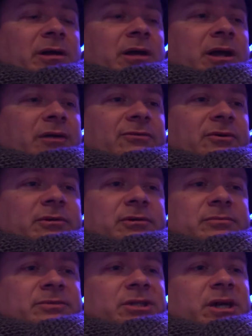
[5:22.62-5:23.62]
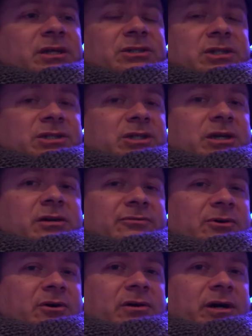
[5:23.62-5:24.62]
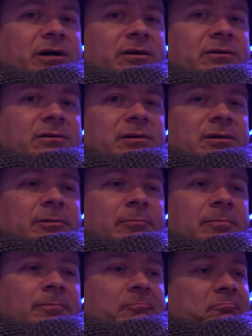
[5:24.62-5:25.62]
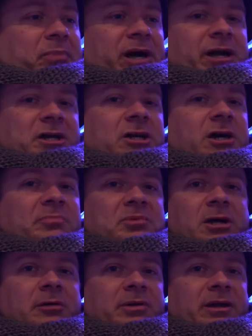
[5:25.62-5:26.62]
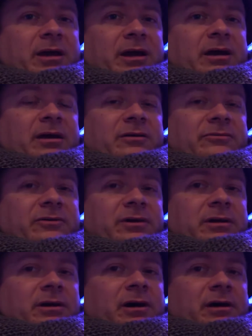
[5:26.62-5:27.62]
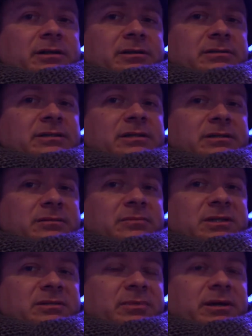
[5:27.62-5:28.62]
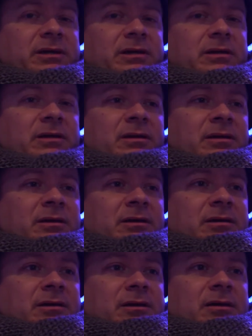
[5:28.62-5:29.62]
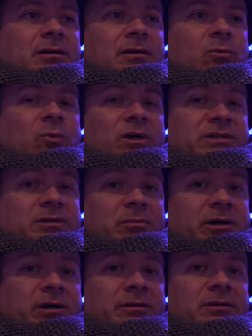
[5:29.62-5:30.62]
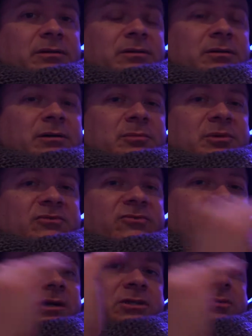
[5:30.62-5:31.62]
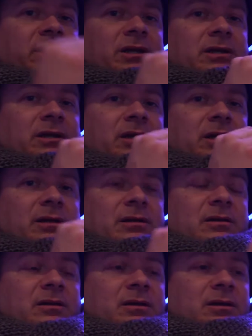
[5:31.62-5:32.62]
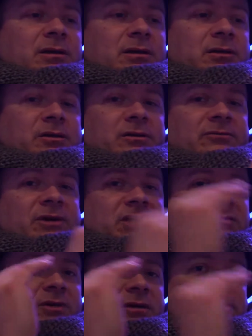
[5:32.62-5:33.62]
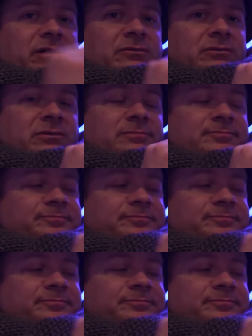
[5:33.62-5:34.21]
If you're changing GFO out by a cup, cup and a half on a system this big once a month, you're gonna be fluctuating in your phosphate levels.